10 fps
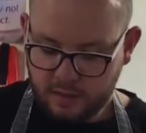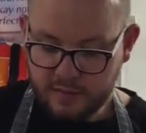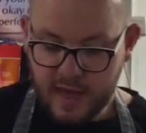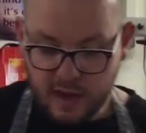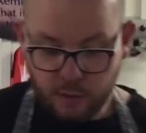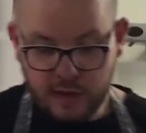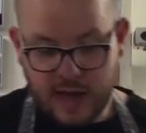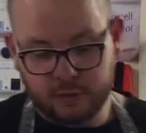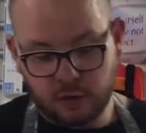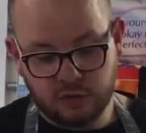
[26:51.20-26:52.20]
Then we're
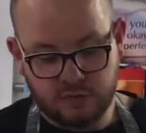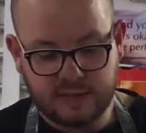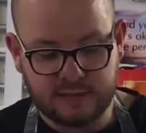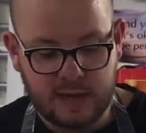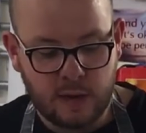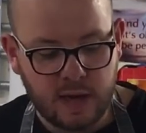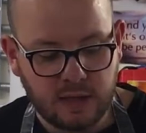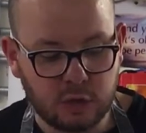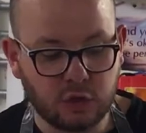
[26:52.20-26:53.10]
going to add our dressing. Now,